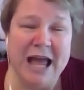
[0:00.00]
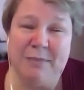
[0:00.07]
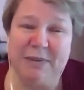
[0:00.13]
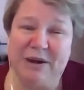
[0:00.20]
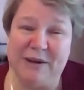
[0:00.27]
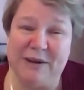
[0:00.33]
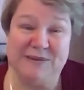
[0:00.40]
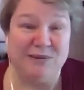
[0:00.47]
but
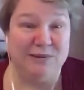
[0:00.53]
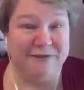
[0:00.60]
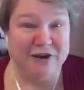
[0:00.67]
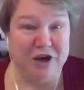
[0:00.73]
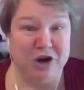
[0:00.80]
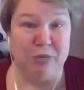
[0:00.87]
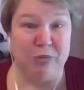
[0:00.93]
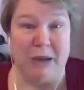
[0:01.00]
also
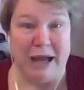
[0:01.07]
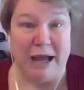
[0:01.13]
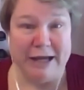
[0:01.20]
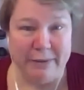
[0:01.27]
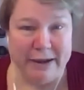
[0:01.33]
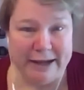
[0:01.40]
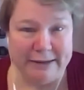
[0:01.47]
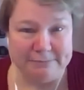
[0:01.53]
lifting your own body
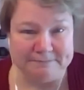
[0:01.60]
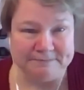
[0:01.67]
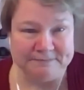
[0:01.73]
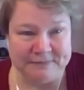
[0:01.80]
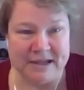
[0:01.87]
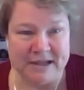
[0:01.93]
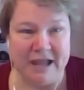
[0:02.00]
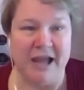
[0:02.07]
weight
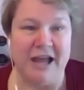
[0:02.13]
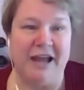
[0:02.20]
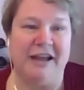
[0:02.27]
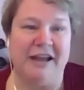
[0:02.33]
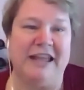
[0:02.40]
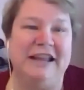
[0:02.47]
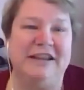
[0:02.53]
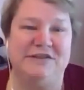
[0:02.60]

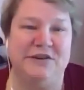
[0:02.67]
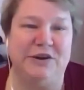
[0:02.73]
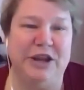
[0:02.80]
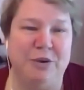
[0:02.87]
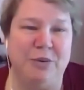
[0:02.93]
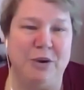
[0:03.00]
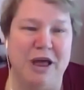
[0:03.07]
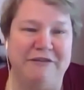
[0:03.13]
can certainly
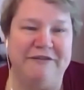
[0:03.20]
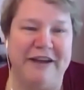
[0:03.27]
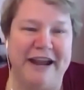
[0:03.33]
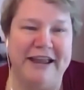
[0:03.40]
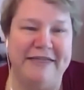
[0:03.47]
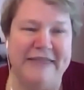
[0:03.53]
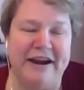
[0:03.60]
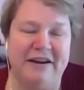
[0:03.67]
qualify
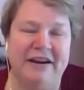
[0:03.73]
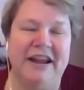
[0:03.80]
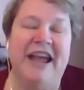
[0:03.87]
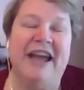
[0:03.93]
in there.